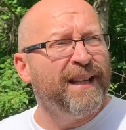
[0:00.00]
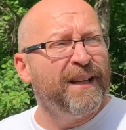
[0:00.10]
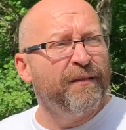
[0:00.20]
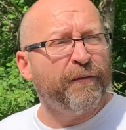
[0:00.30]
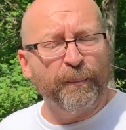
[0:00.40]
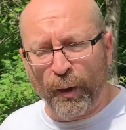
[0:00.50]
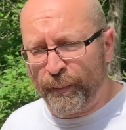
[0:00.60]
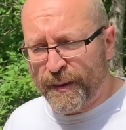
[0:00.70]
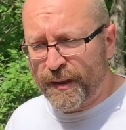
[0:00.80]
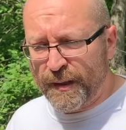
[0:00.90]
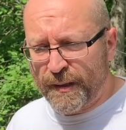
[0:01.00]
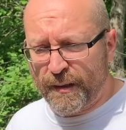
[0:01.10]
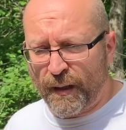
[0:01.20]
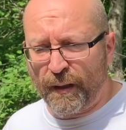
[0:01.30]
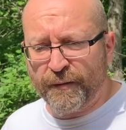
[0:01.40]
for purposes
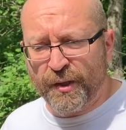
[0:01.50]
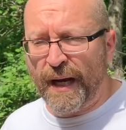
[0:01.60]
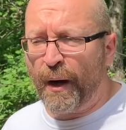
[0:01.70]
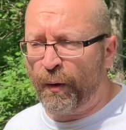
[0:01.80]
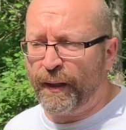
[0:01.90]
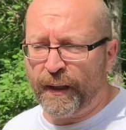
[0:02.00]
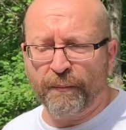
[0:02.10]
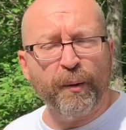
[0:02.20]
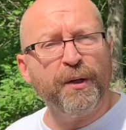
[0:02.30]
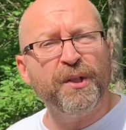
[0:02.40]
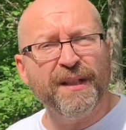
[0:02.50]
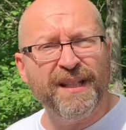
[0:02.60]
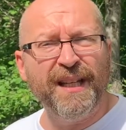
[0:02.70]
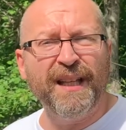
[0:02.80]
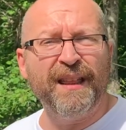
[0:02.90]
of showering and brushing
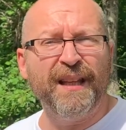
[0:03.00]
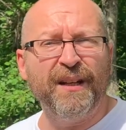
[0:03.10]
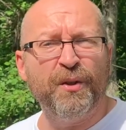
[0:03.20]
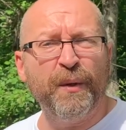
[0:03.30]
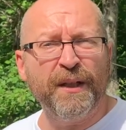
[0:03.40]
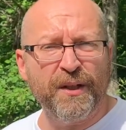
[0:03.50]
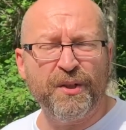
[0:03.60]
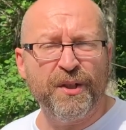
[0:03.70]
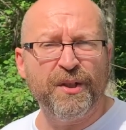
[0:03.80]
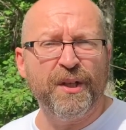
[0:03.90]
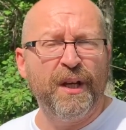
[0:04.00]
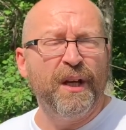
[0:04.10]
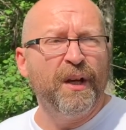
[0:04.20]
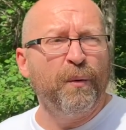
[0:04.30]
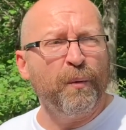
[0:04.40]
teeth and doing dishes,
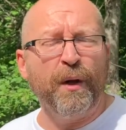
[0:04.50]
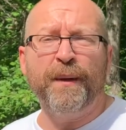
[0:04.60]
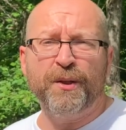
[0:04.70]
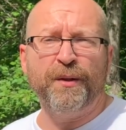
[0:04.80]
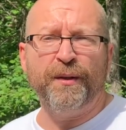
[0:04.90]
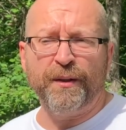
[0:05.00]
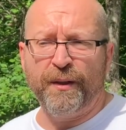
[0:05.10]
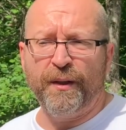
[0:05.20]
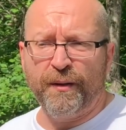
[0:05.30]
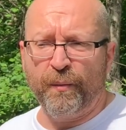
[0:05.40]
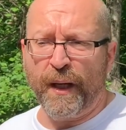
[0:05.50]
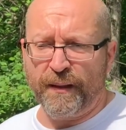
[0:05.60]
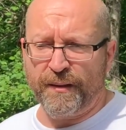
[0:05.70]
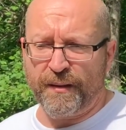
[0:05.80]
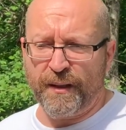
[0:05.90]
we want to make sure that the well
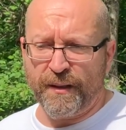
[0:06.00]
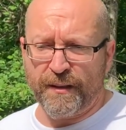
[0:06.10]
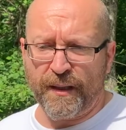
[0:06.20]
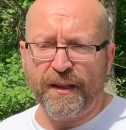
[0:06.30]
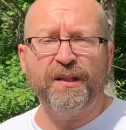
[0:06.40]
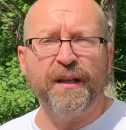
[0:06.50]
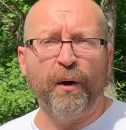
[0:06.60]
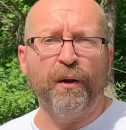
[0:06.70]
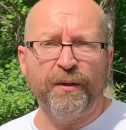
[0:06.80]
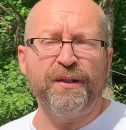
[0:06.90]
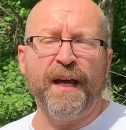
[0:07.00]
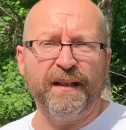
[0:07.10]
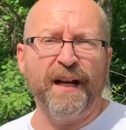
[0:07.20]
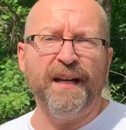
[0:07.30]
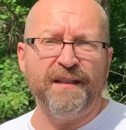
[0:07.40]
is as sterile or
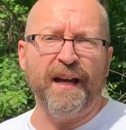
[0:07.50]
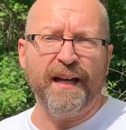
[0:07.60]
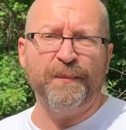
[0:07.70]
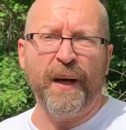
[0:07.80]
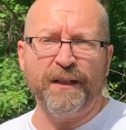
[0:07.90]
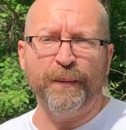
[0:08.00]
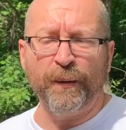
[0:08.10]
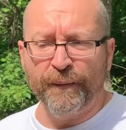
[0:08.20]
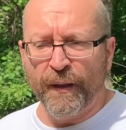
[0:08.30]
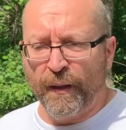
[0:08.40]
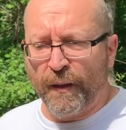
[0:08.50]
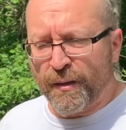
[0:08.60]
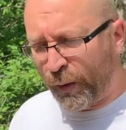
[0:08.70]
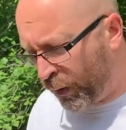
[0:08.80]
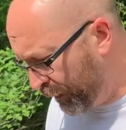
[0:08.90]
sanitized as possible.
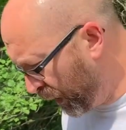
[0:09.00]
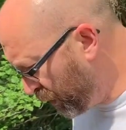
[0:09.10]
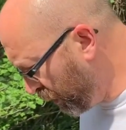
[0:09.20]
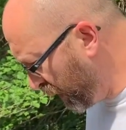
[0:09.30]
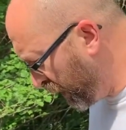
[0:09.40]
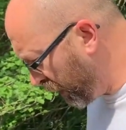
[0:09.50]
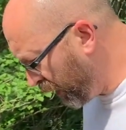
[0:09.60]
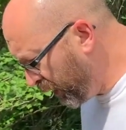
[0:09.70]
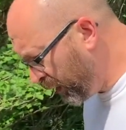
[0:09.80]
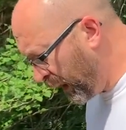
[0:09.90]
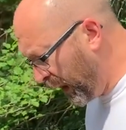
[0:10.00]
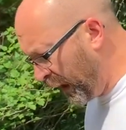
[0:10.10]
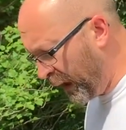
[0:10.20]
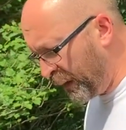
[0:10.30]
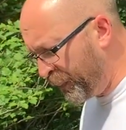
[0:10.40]
So what I'm going to do here,
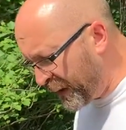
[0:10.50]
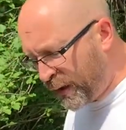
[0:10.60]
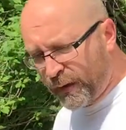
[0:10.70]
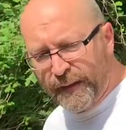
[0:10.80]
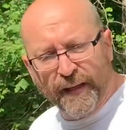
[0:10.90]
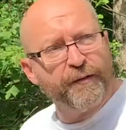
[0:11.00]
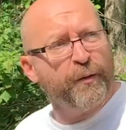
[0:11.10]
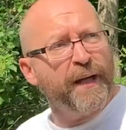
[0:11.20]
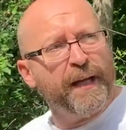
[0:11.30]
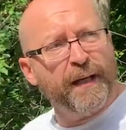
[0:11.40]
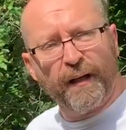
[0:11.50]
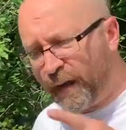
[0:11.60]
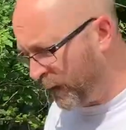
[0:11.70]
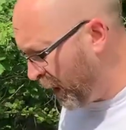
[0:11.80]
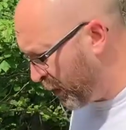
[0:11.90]
basically I've created
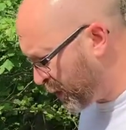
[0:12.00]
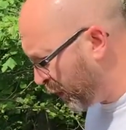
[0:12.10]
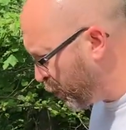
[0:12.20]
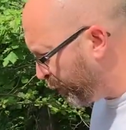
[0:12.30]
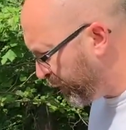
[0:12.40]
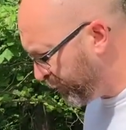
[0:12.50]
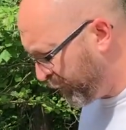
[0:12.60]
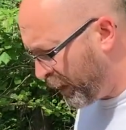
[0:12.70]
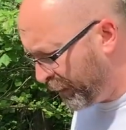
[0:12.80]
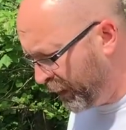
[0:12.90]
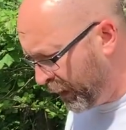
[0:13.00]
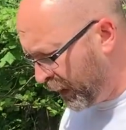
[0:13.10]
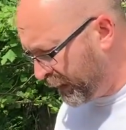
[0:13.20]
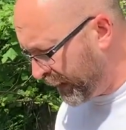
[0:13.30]
a large loop from the